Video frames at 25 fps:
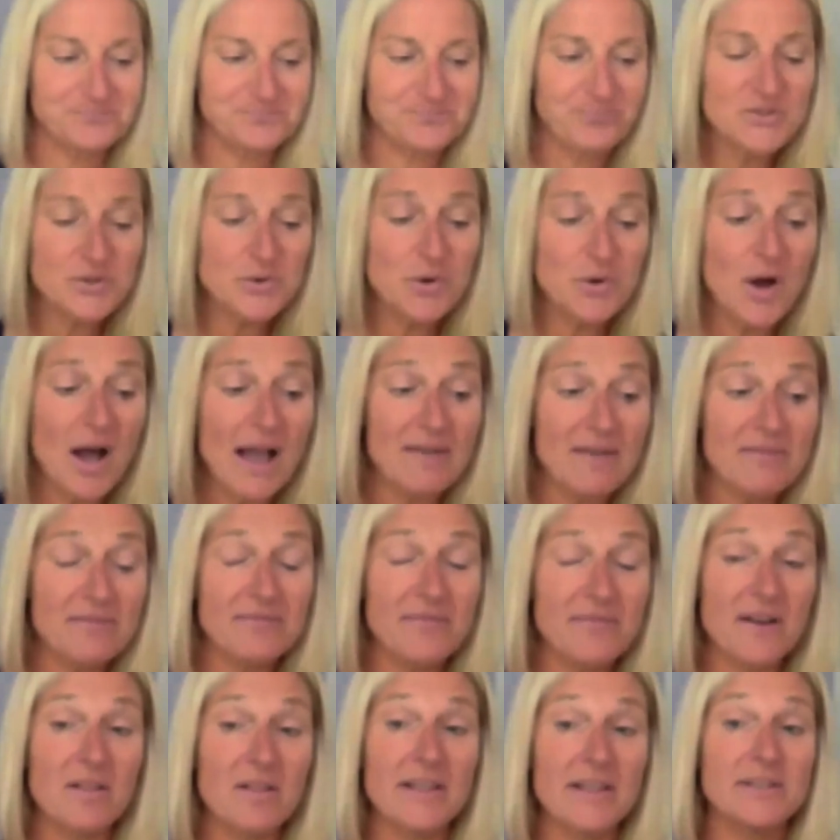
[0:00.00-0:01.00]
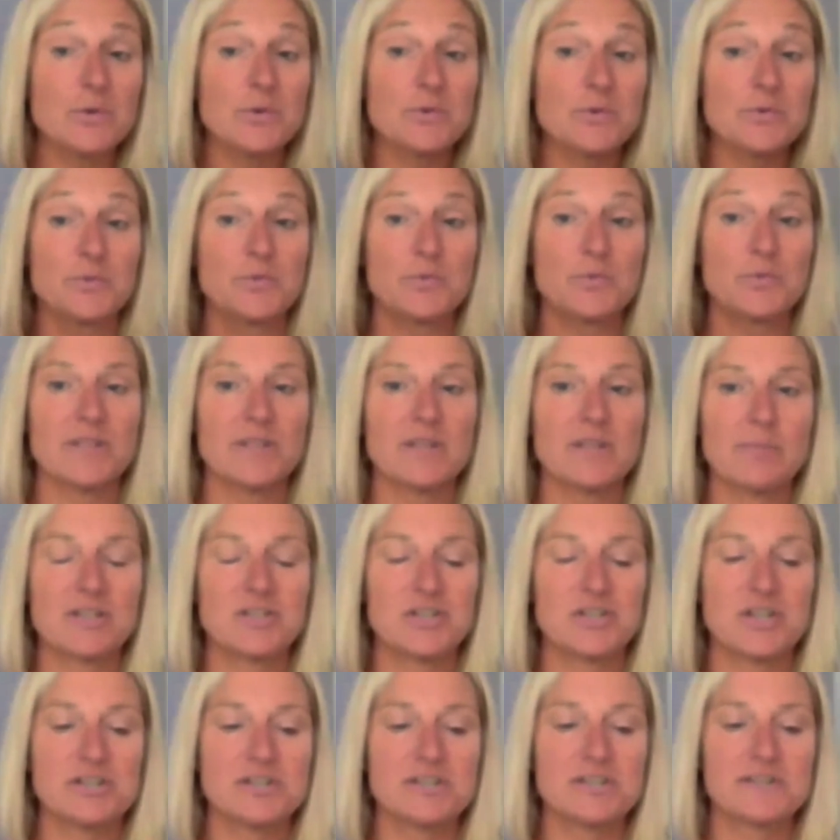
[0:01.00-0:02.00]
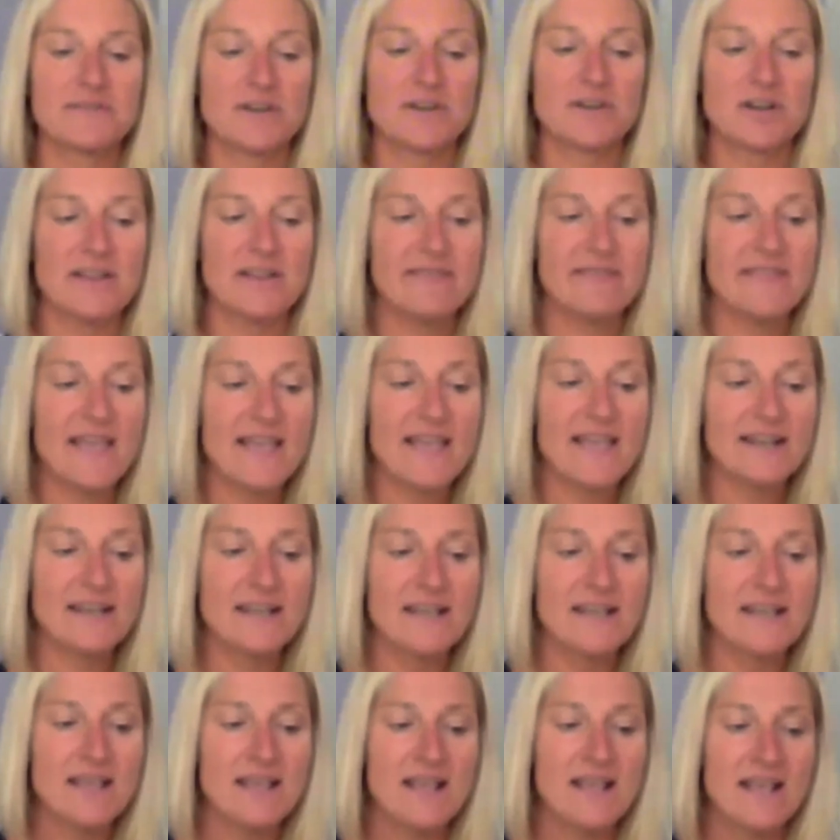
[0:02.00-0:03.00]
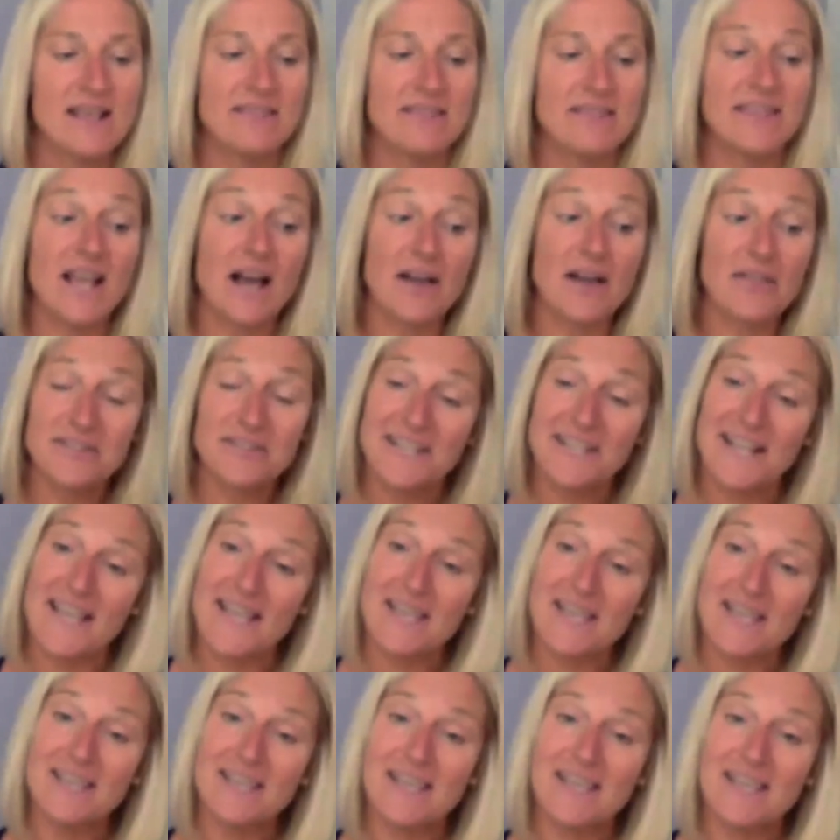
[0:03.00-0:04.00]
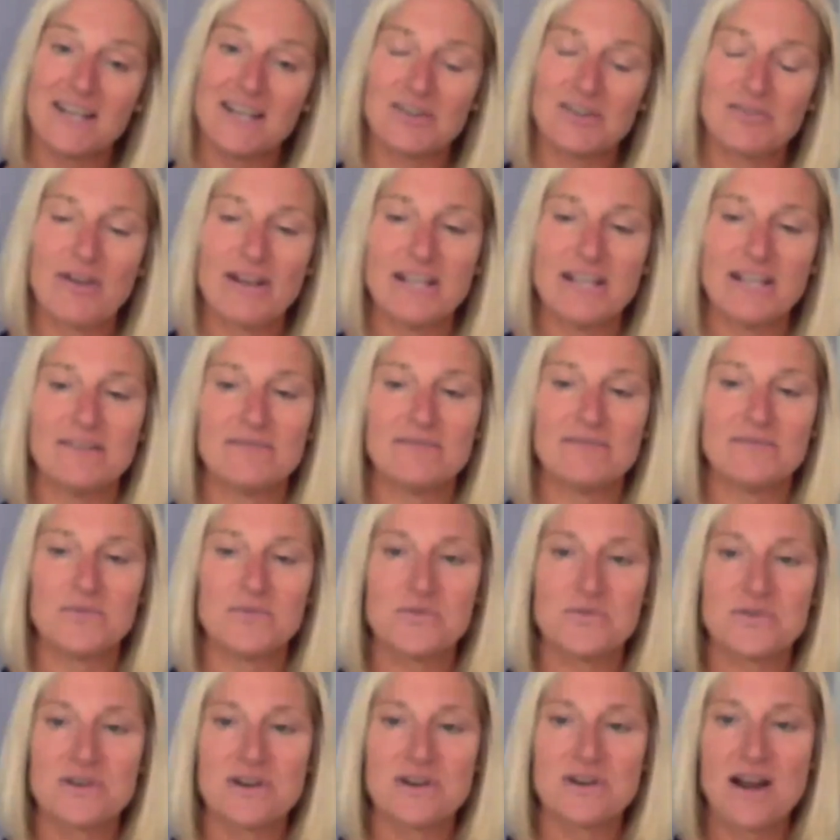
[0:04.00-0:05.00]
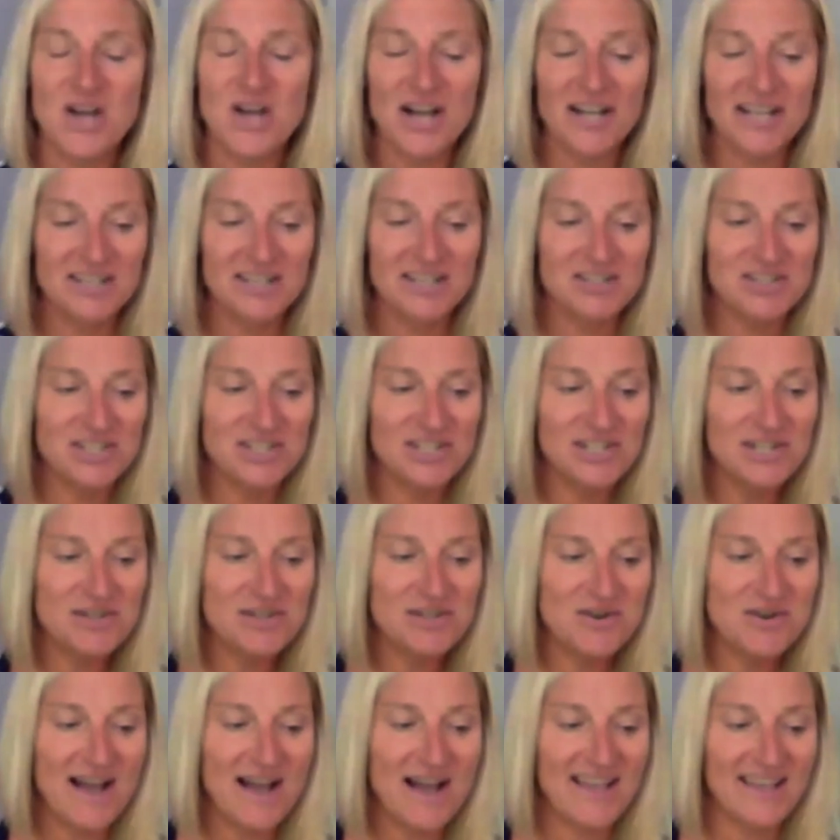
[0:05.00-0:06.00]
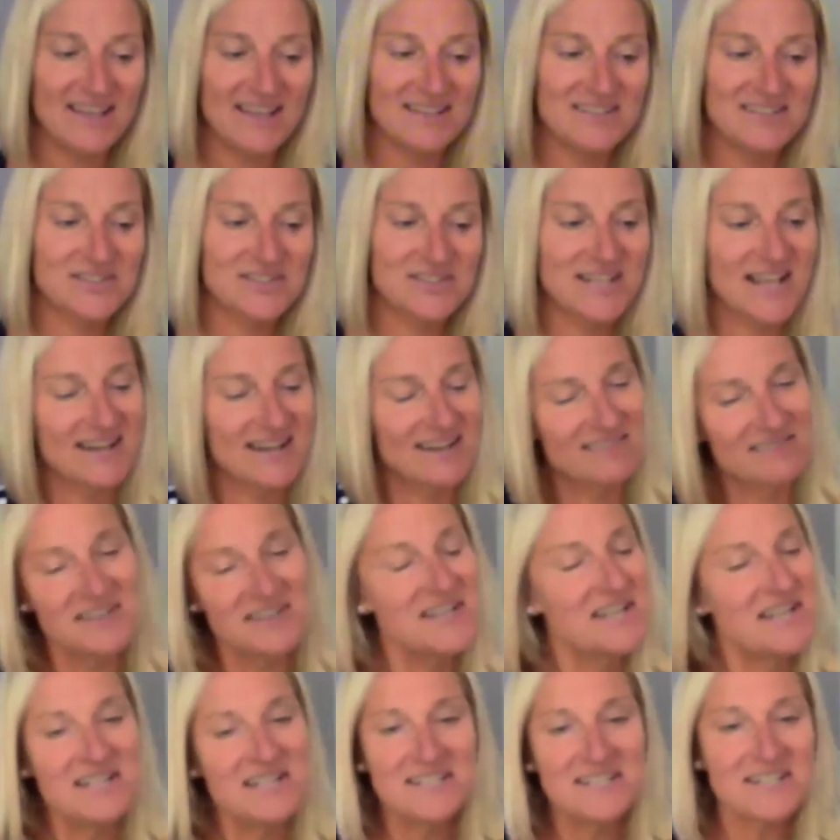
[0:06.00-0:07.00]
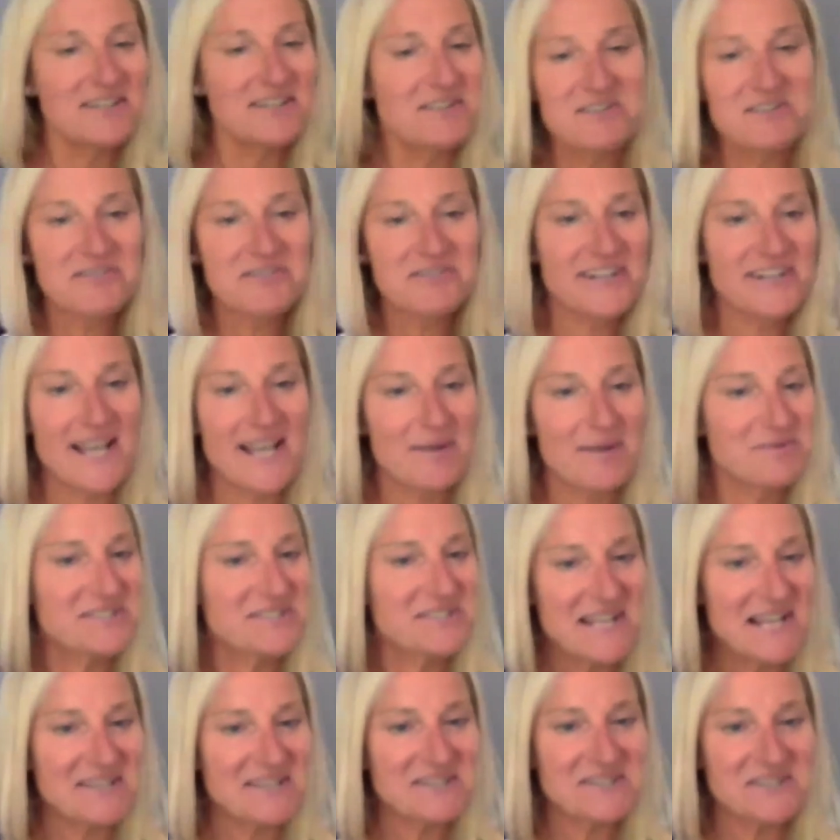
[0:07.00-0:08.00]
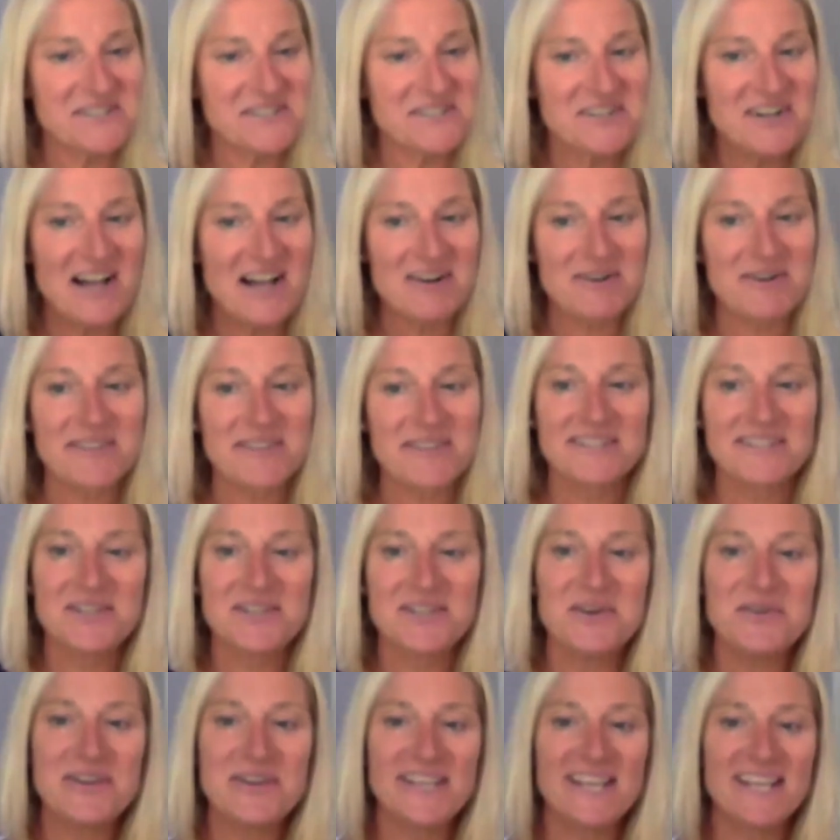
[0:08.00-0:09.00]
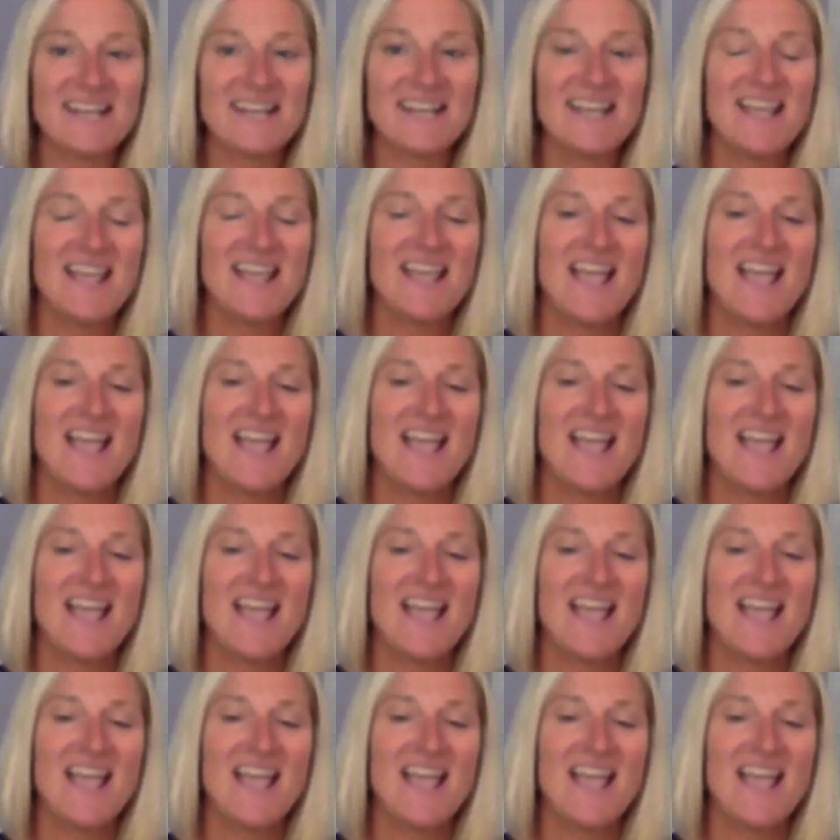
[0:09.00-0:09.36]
So I felt like those were really big changes for her. And then the other day, getting ready for talking to you, I had just kind of done a little recap, just asked her, how are things going?